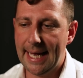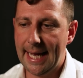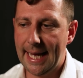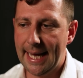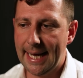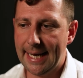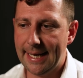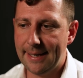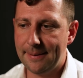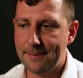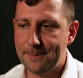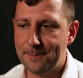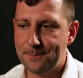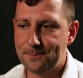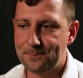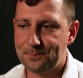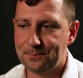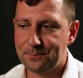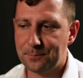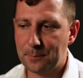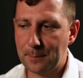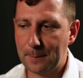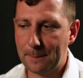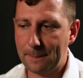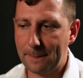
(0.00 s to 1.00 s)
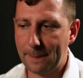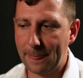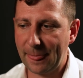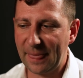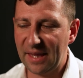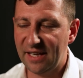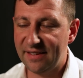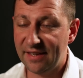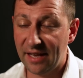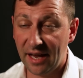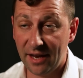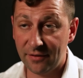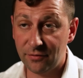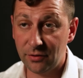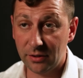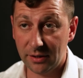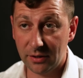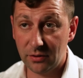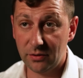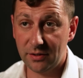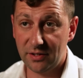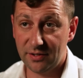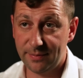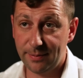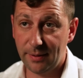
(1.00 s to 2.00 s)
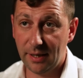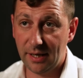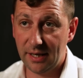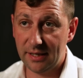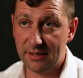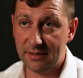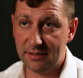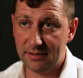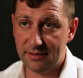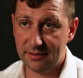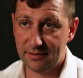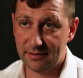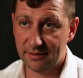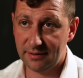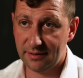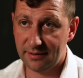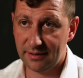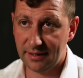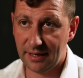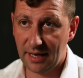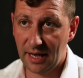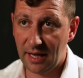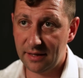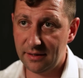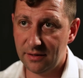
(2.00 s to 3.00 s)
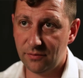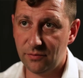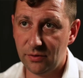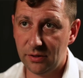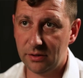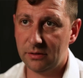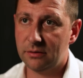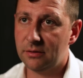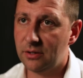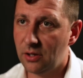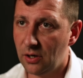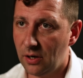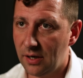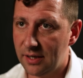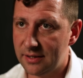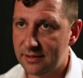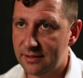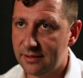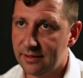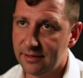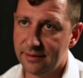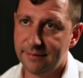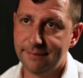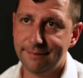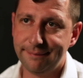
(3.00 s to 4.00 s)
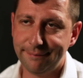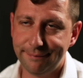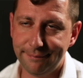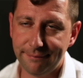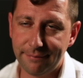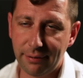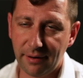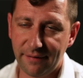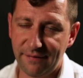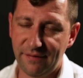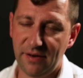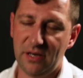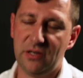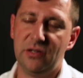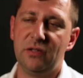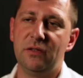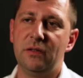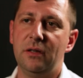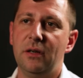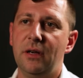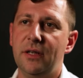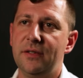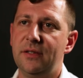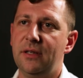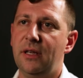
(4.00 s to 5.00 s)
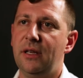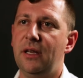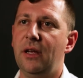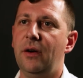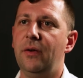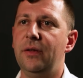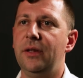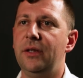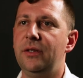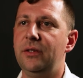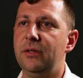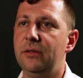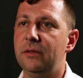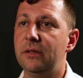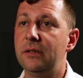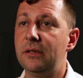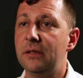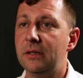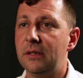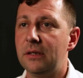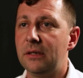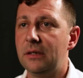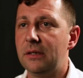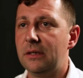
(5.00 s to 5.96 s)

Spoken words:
They have really good displays and they're really good guys. They're professional guys, they know what they're doing.